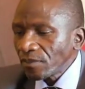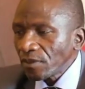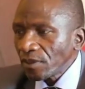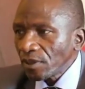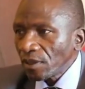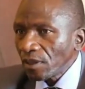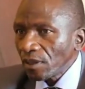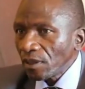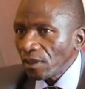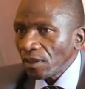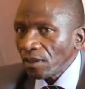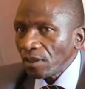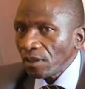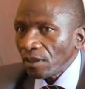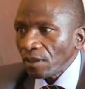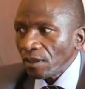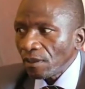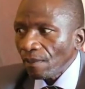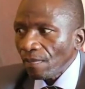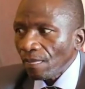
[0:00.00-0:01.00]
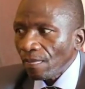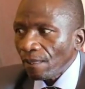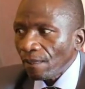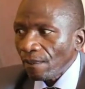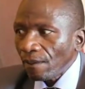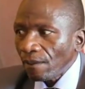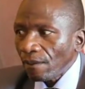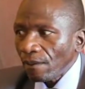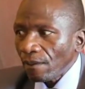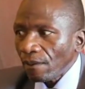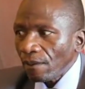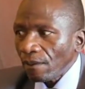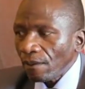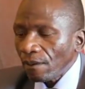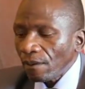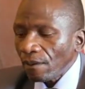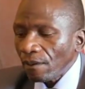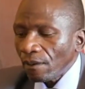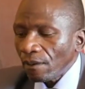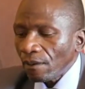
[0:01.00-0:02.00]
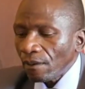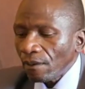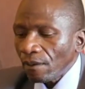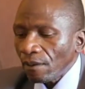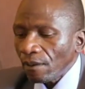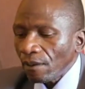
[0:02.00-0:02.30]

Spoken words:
Nothing is said.